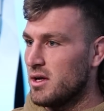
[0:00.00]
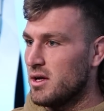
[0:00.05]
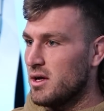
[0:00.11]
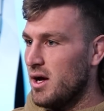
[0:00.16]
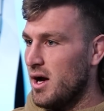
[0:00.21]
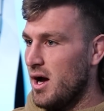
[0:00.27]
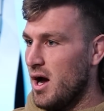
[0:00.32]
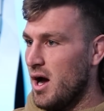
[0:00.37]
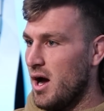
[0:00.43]

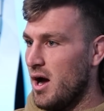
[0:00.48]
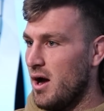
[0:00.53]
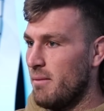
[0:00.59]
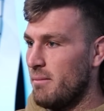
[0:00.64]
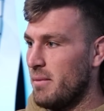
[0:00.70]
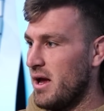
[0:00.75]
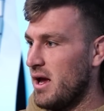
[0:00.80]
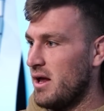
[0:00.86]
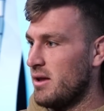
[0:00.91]

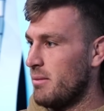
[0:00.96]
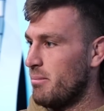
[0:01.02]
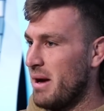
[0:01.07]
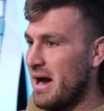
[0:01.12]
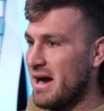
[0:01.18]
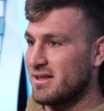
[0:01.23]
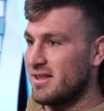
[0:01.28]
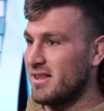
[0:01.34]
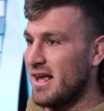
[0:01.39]
and the
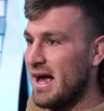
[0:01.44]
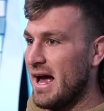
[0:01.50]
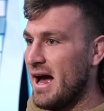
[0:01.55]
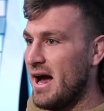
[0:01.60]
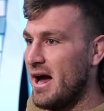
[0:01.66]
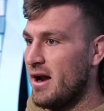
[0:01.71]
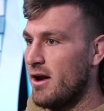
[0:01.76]
pack that they had.